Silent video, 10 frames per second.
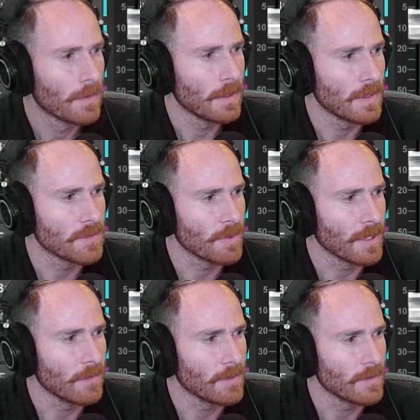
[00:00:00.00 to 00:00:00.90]
Now let's bring
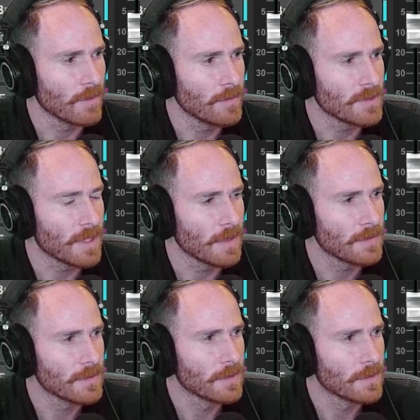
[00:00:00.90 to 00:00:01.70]
it in with the drum sounds.